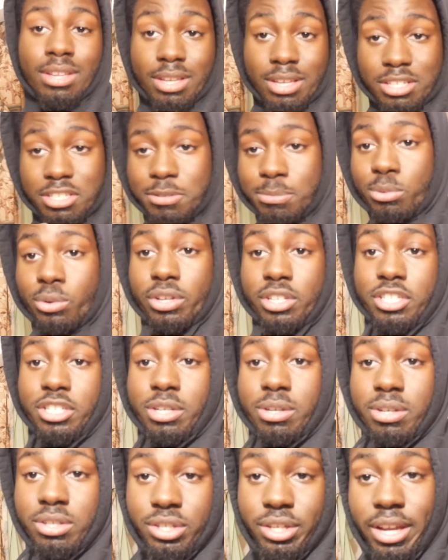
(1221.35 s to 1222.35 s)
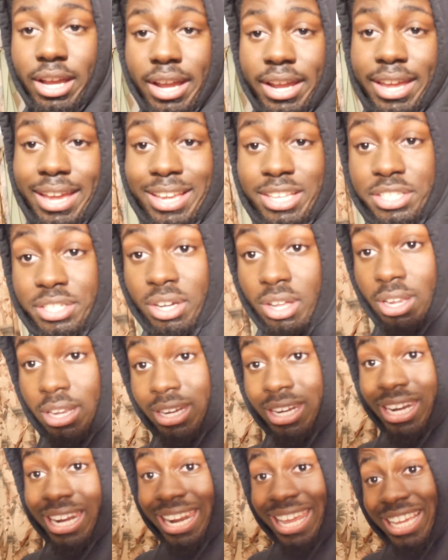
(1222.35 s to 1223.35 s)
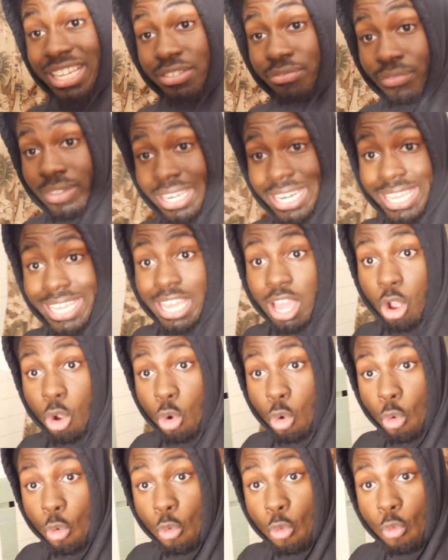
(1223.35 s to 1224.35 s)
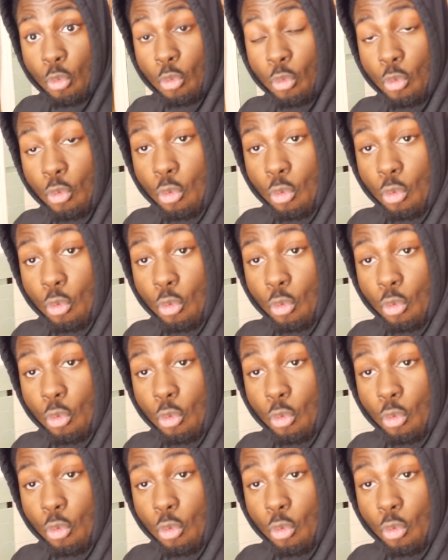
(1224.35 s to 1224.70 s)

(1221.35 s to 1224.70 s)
it's your boy Children. I'll catch y'all in the next video.